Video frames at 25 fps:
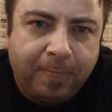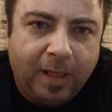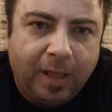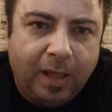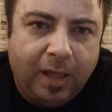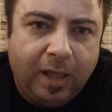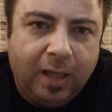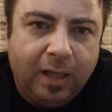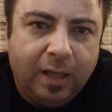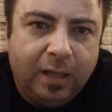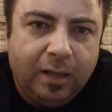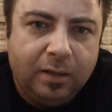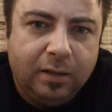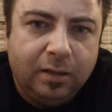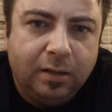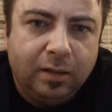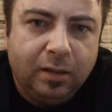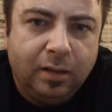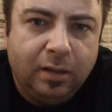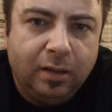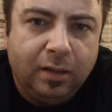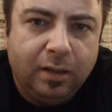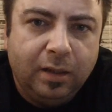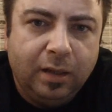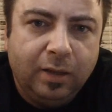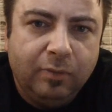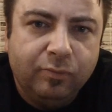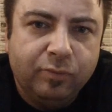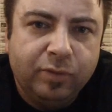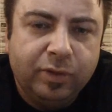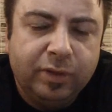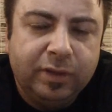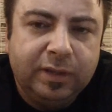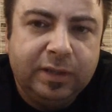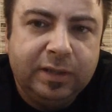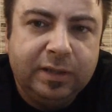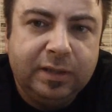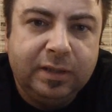and it
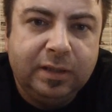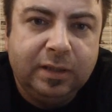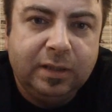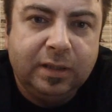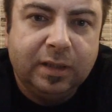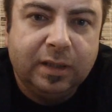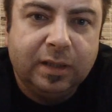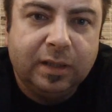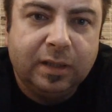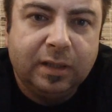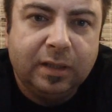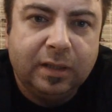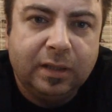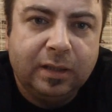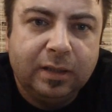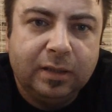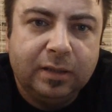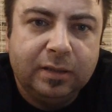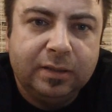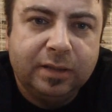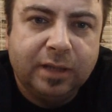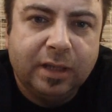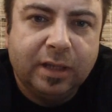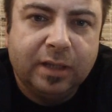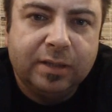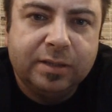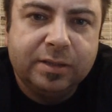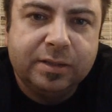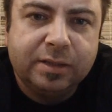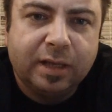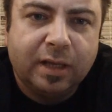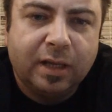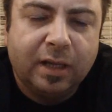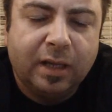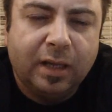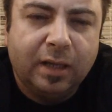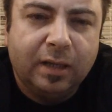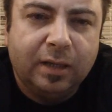really does.
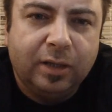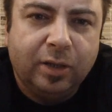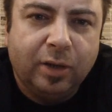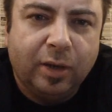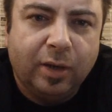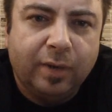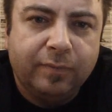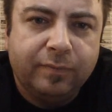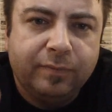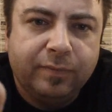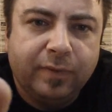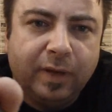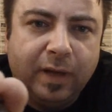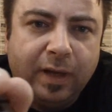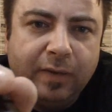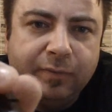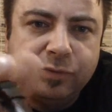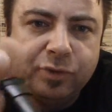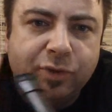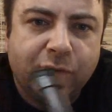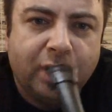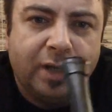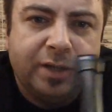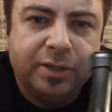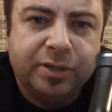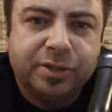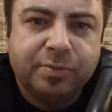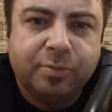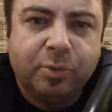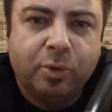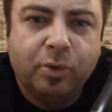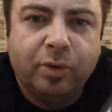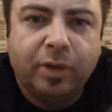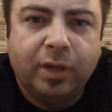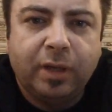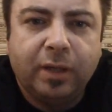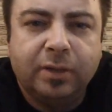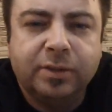You know, I've tried
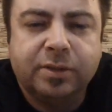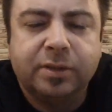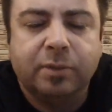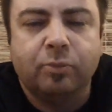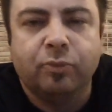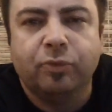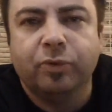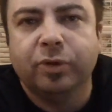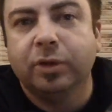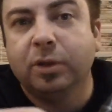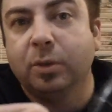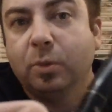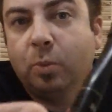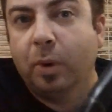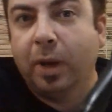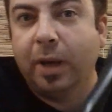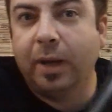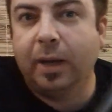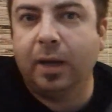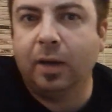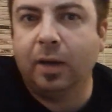smoking some really wet